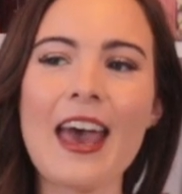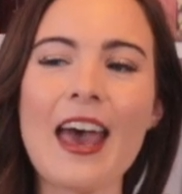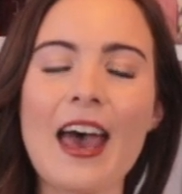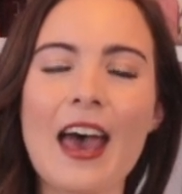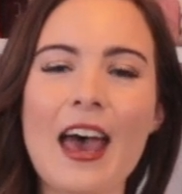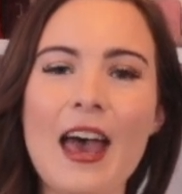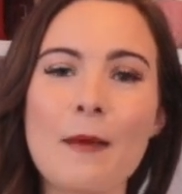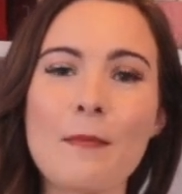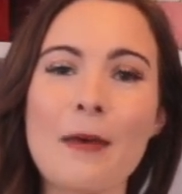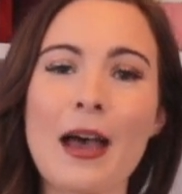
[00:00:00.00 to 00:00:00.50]

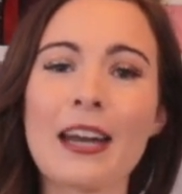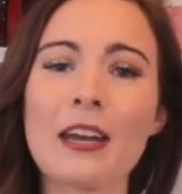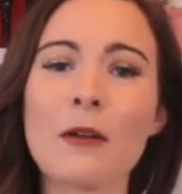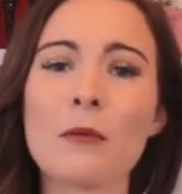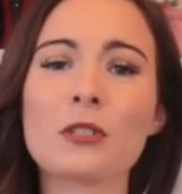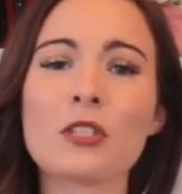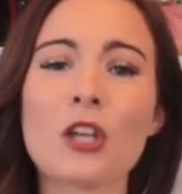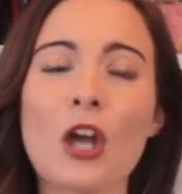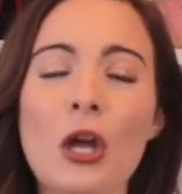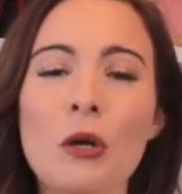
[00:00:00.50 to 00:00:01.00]
And it
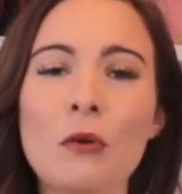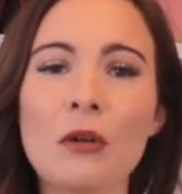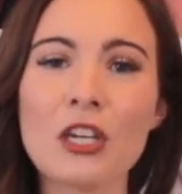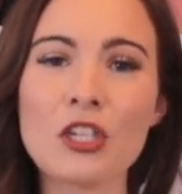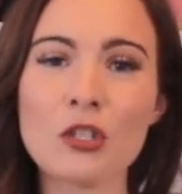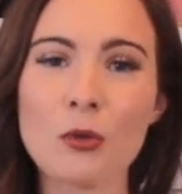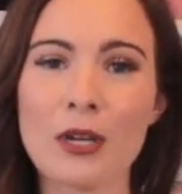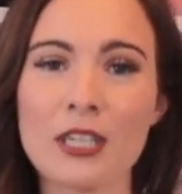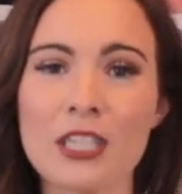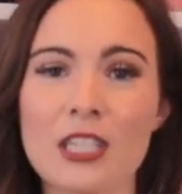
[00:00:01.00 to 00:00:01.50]
was only
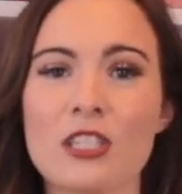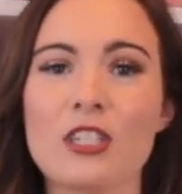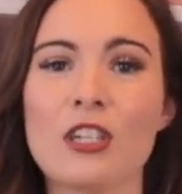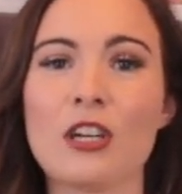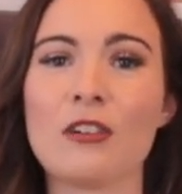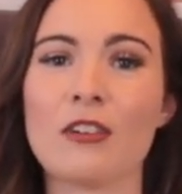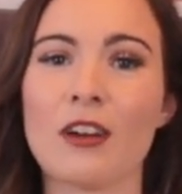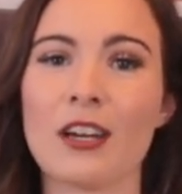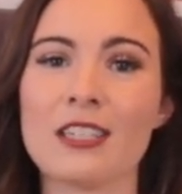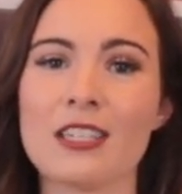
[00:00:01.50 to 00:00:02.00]

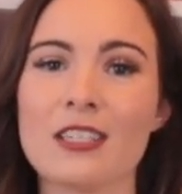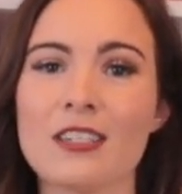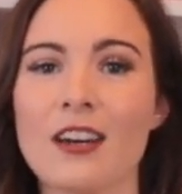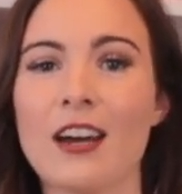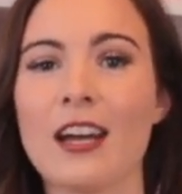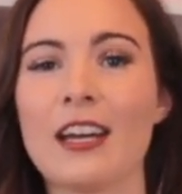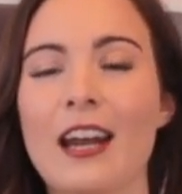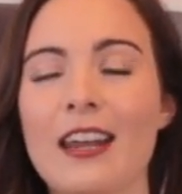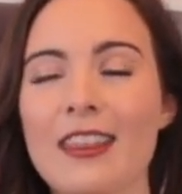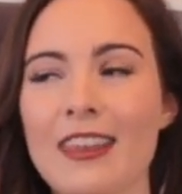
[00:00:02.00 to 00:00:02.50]
$22.99.
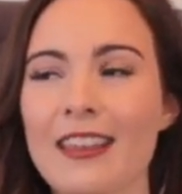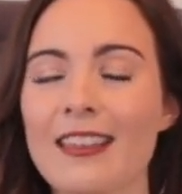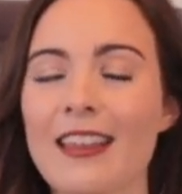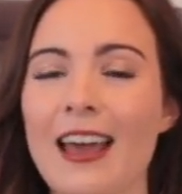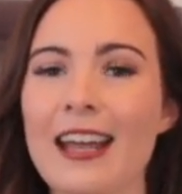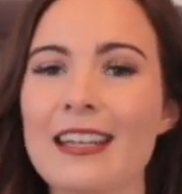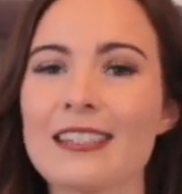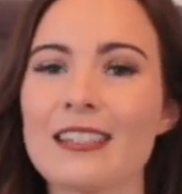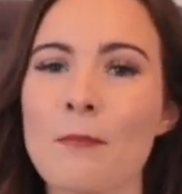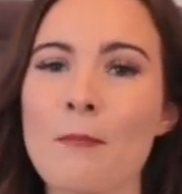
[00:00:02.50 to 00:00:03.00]
I think
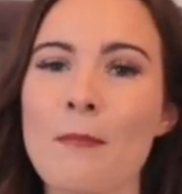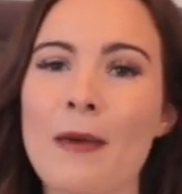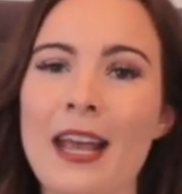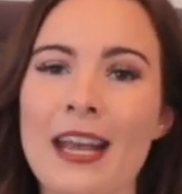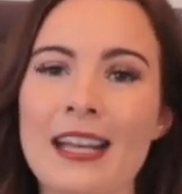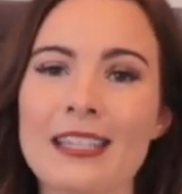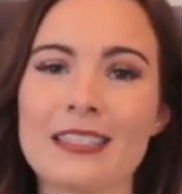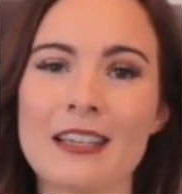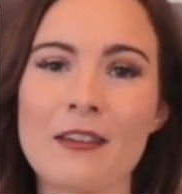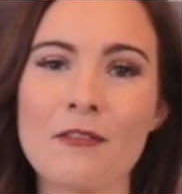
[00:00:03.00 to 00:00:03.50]
that is
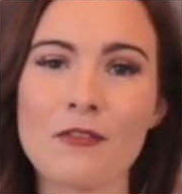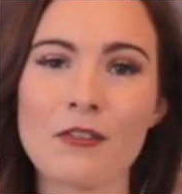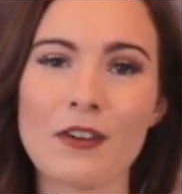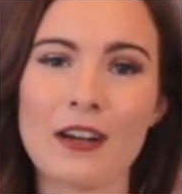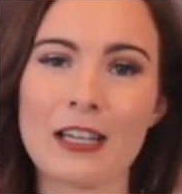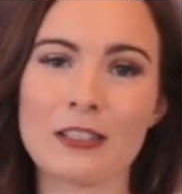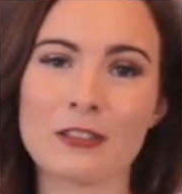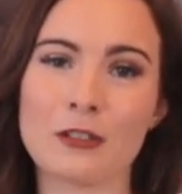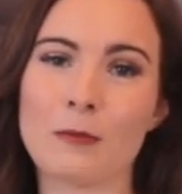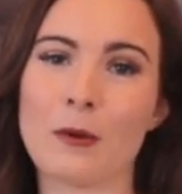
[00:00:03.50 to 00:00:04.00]
amazing for
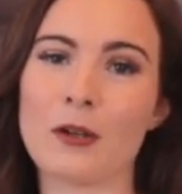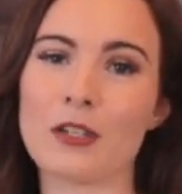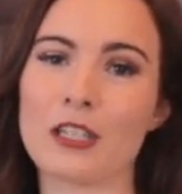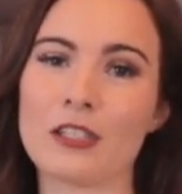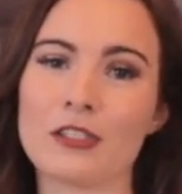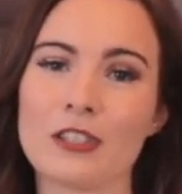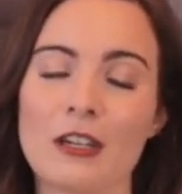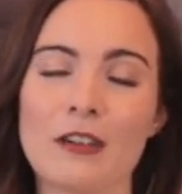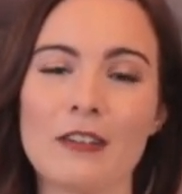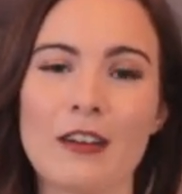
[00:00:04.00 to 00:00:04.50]
a little
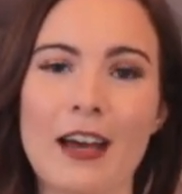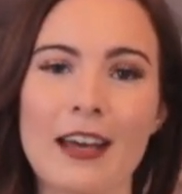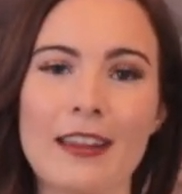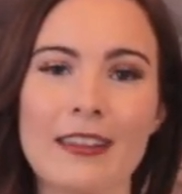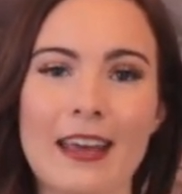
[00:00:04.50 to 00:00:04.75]
bodysuit like